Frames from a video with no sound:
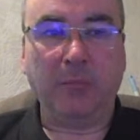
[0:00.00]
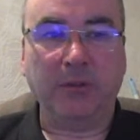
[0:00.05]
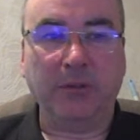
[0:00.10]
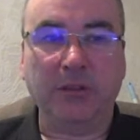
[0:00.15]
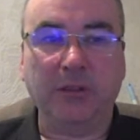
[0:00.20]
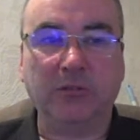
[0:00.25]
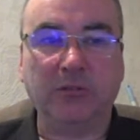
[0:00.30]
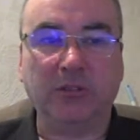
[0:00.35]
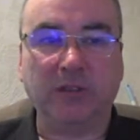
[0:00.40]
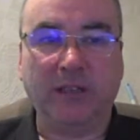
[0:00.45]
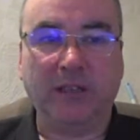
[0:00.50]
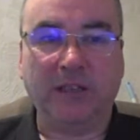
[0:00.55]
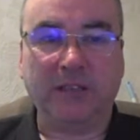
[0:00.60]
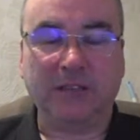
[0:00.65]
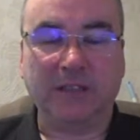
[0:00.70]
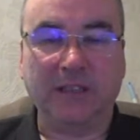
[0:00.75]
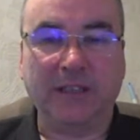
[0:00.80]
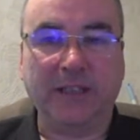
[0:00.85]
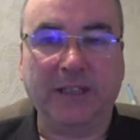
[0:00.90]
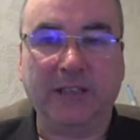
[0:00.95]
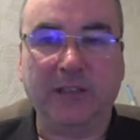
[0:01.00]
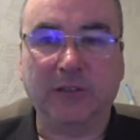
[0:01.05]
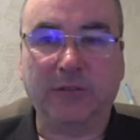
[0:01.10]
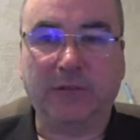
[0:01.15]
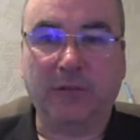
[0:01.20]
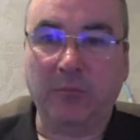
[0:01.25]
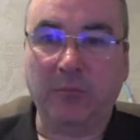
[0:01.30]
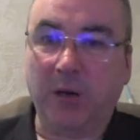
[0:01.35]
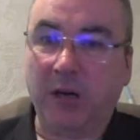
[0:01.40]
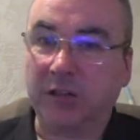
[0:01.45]
using it as leaders
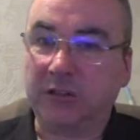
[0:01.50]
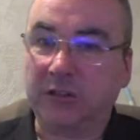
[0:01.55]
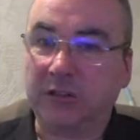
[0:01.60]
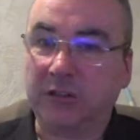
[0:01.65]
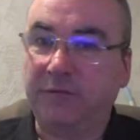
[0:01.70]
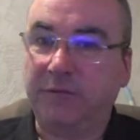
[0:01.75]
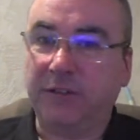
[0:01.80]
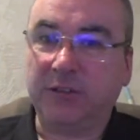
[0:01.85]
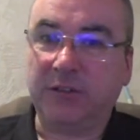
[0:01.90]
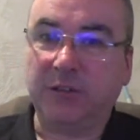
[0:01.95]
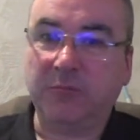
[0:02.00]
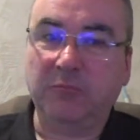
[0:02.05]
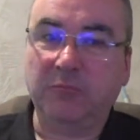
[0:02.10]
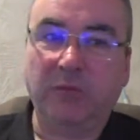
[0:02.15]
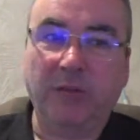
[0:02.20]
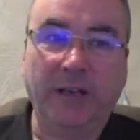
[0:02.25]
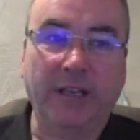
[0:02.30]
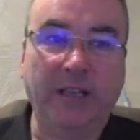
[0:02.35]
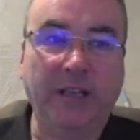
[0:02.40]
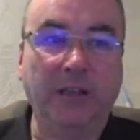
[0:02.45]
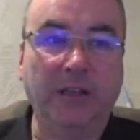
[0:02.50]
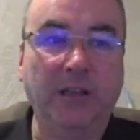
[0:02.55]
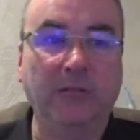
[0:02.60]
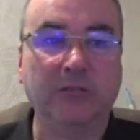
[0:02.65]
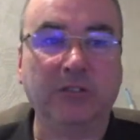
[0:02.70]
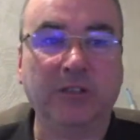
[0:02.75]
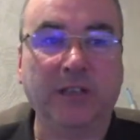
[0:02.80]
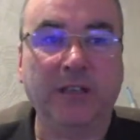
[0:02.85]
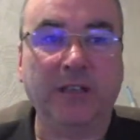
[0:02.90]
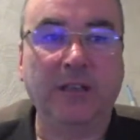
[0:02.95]
for margin fishing, really
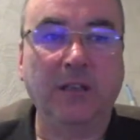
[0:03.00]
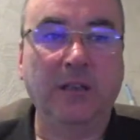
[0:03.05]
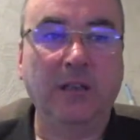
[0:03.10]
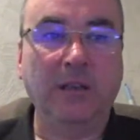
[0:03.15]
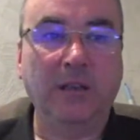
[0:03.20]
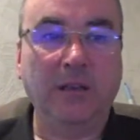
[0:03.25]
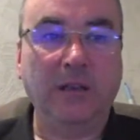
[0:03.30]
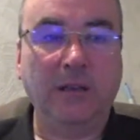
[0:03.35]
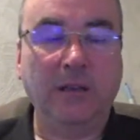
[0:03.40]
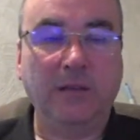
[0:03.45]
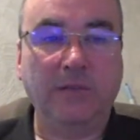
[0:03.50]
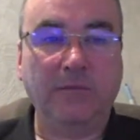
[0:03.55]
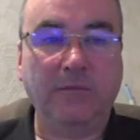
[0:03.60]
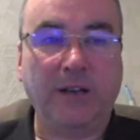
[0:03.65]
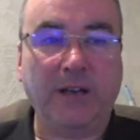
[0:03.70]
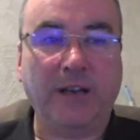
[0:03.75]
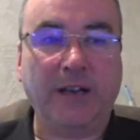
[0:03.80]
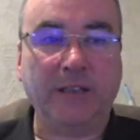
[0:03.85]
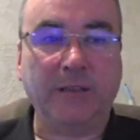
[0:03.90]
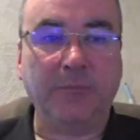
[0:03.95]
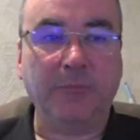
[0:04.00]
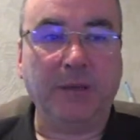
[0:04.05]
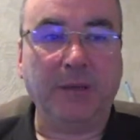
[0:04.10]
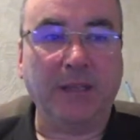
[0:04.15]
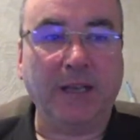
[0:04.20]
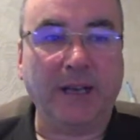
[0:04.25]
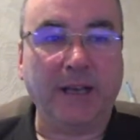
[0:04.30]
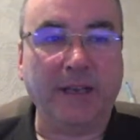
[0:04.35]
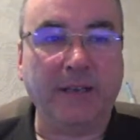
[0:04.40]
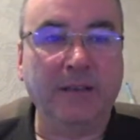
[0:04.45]
close in, for hiding my
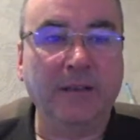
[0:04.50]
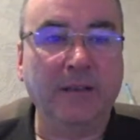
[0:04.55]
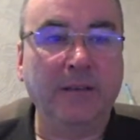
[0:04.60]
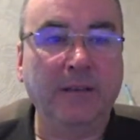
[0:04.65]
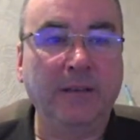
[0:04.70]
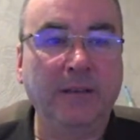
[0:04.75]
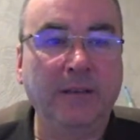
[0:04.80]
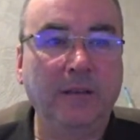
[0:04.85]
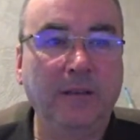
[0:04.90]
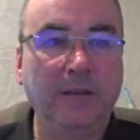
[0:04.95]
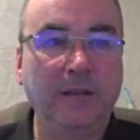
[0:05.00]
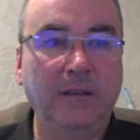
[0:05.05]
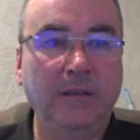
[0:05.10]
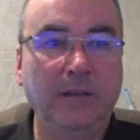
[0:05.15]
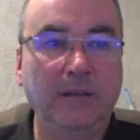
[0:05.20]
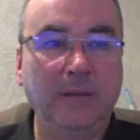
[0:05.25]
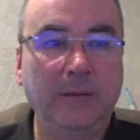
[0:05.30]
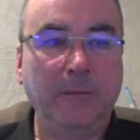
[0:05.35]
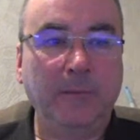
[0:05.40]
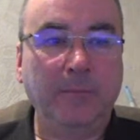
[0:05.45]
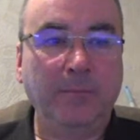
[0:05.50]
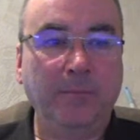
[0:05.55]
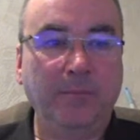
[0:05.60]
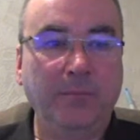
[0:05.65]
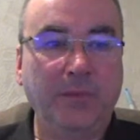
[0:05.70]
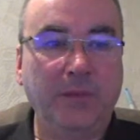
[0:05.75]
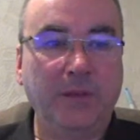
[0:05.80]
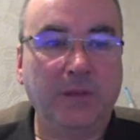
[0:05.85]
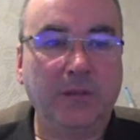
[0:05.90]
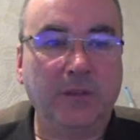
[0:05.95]
line.
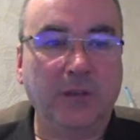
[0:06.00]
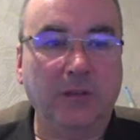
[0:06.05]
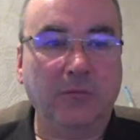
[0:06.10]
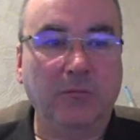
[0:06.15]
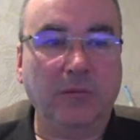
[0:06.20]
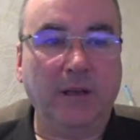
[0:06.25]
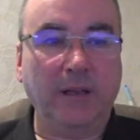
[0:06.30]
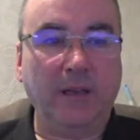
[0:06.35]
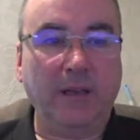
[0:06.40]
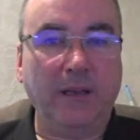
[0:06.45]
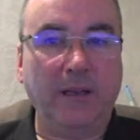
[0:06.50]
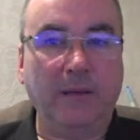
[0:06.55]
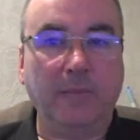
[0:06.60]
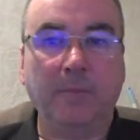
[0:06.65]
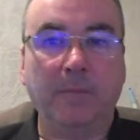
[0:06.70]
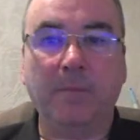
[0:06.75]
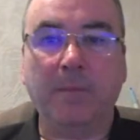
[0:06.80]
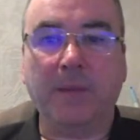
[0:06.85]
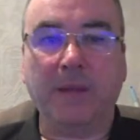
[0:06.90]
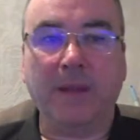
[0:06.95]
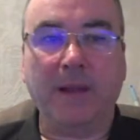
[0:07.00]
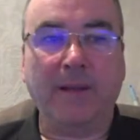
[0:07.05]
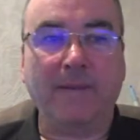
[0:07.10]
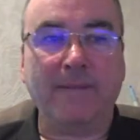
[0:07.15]
So yeah,